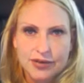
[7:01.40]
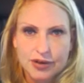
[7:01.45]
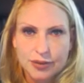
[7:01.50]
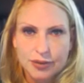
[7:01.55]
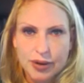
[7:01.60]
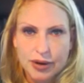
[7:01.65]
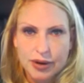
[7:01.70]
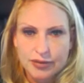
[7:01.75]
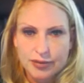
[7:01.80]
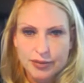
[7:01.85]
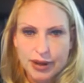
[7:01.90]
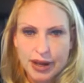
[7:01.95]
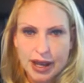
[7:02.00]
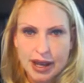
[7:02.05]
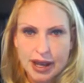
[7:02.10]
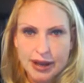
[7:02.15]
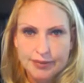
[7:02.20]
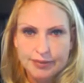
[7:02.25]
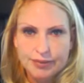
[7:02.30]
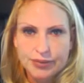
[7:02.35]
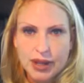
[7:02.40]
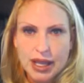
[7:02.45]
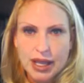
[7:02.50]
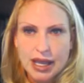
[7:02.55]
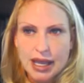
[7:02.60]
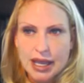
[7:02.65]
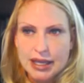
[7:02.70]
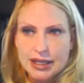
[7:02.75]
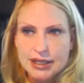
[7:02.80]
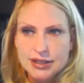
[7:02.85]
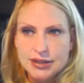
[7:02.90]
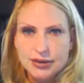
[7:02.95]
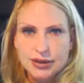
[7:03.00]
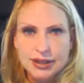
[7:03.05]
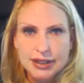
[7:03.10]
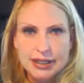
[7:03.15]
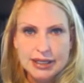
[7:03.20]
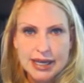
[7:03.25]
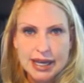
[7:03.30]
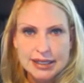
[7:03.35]
Above and Beyond. And so the
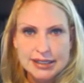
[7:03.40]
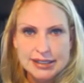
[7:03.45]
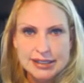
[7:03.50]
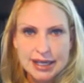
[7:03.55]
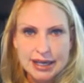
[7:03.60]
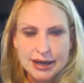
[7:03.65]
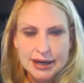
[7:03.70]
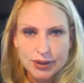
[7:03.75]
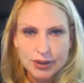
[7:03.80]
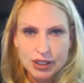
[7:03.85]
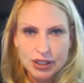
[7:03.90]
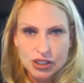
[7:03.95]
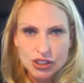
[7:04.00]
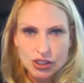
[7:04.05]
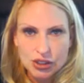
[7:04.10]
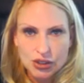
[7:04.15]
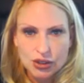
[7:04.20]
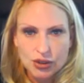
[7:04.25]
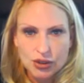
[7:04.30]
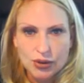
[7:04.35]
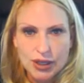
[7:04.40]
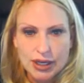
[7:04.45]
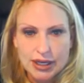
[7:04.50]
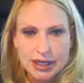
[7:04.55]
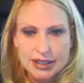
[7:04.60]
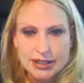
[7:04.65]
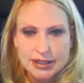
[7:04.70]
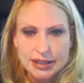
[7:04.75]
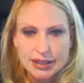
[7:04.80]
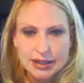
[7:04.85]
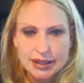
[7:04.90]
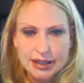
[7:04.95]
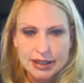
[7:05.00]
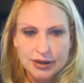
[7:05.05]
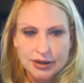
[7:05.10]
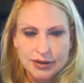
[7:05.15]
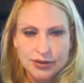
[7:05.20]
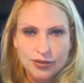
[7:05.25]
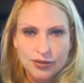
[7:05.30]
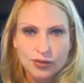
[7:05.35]
next slide I'm going to show you is
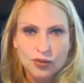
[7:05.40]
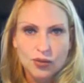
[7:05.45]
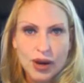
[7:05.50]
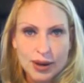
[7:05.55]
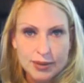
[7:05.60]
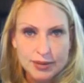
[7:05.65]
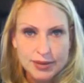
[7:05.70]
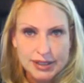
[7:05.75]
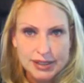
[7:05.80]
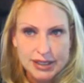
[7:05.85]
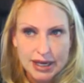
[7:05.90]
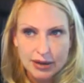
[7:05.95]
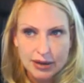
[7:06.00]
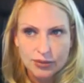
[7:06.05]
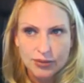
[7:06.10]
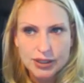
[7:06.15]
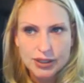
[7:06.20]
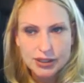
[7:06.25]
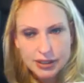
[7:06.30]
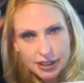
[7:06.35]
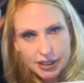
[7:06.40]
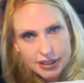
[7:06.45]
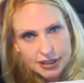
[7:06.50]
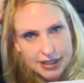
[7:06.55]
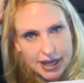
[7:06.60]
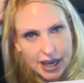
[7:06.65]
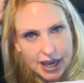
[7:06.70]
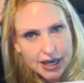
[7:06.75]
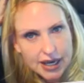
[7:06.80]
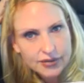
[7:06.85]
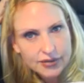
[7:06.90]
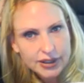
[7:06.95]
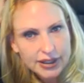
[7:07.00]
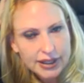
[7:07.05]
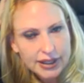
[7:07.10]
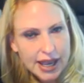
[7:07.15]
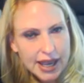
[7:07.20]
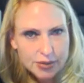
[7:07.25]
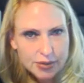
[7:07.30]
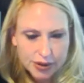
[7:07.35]
their website, which is kind of
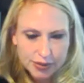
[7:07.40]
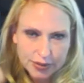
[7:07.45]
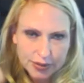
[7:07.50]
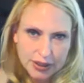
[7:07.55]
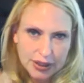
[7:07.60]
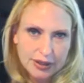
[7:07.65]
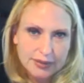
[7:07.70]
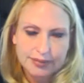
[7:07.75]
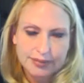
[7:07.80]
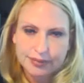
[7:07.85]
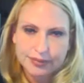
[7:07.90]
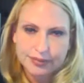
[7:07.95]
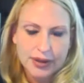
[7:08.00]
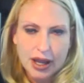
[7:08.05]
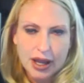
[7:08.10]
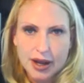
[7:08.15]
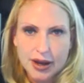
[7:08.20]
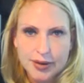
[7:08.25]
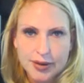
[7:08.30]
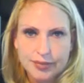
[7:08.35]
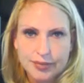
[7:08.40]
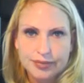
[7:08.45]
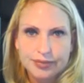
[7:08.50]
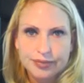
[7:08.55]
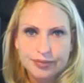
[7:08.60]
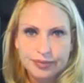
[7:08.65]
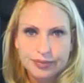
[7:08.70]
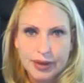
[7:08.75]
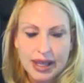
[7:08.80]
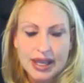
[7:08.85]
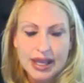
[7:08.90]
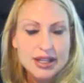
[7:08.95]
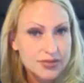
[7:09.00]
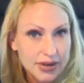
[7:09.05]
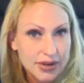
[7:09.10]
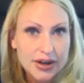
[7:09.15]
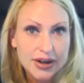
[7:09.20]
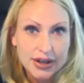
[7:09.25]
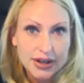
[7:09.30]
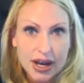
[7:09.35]
elaborate, but it's
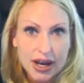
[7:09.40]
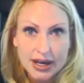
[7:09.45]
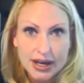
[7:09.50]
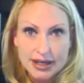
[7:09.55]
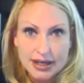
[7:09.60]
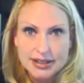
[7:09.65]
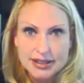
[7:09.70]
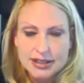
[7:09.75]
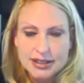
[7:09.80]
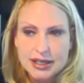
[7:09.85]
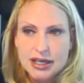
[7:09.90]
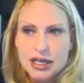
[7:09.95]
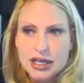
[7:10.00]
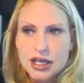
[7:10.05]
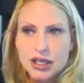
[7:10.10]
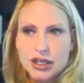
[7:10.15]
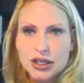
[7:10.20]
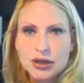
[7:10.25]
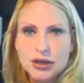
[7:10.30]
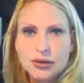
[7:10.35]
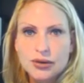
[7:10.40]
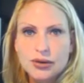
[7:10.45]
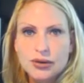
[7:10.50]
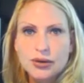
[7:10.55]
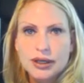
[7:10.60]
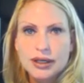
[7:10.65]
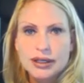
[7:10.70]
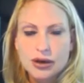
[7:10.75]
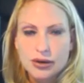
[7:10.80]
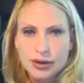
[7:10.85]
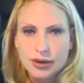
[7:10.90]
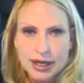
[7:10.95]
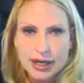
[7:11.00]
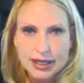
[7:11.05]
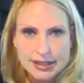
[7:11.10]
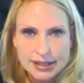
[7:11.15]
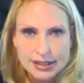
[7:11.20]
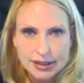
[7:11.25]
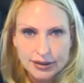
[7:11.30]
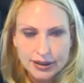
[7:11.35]
very nice. You don't
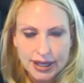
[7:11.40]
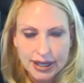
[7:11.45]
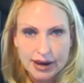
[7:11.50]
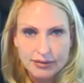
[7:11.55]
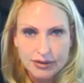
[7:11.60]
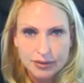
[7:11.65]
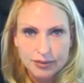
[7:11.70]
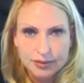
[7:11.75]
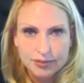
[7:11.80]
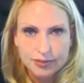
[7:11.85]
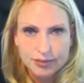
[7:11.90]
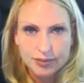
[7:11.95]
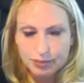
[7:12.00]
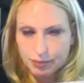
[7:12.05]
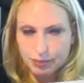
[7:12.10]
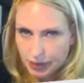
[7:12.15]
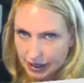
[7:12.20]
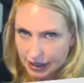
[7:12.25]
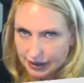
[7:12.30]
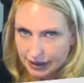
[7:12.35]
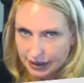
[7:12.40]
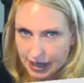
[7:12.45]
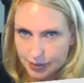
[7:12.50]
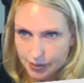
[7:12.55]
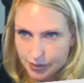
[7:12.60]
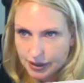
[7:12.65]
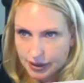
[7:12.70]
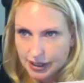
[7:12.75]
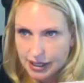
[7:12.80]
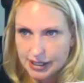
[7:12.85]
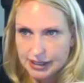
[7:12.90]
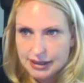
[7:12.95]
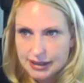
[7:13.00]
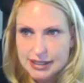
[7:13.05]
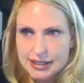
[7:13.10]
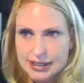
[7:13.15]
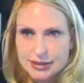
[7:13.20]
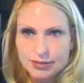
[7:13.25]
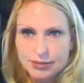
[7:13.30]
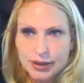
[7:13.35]
necessarily have to be elaborate like
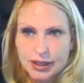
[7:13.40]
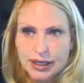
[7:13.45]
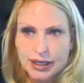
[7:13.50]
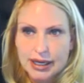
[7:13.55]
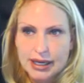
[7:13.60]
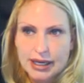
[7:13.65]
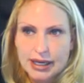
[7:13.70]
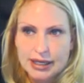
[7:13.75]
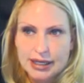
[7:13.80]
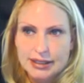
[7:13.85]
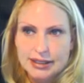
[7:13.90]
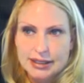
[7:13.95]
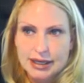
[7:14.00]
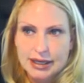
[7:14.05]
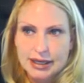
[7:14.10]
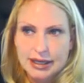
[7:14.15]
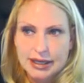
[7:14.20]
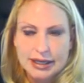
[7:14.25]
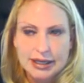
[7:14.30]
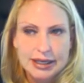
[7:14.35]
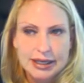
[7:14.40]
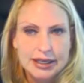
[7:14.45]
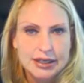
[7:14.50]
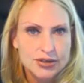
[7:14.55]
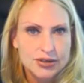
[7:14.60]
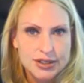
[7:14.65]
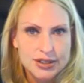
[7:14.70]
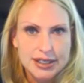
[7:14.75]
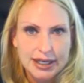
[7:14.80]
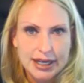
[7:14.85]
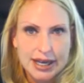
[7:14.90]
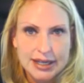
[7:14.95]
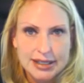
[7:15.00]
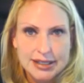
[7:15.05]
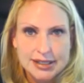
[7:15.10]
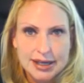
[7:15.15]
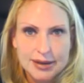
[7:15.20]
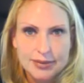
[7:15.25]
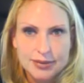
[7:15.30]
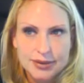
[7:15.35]
this, but it's an interesting
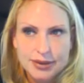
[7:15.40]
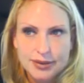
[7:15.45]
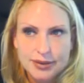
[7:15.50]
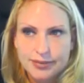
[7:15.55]
concept.